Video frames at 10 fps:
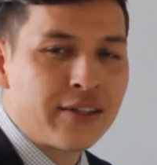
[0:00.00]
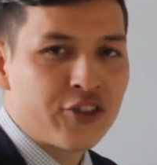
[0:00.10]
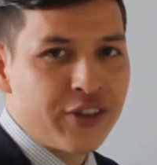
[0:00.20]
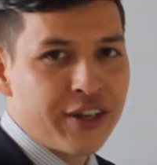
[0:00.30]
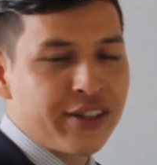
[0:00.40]

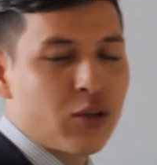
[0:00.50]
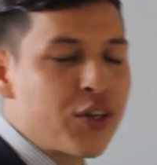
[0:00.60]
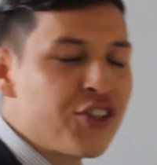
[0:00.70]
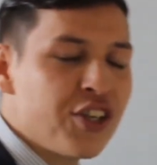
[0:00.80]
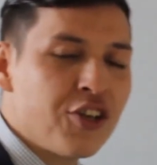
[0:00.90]
So there's a
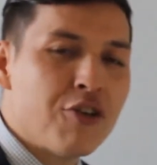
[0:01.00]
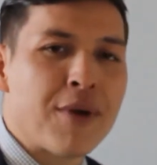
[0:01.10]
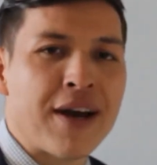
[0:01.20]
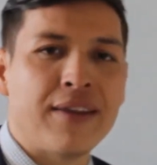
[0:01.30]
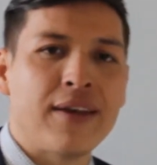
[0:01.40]
question in your
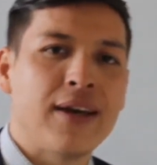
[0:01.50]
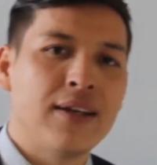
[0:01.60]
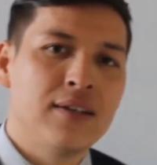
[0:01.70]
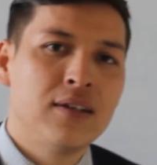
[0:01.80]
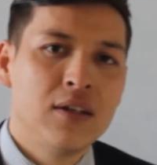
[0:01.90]
mind
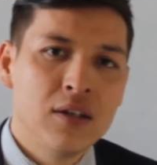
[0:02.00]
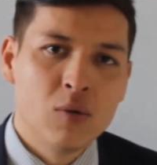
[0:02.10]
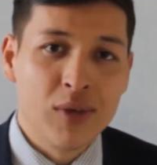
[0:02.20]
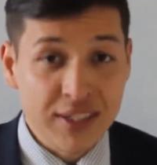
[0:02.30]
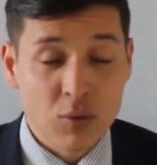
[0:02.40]
that
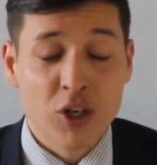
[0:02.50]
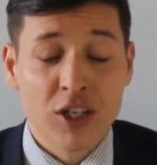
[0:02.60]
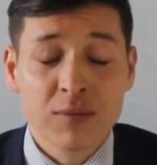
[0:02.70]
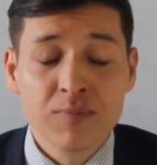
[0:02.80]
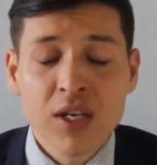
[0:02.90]
what is a
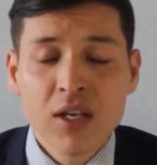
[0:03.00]
word?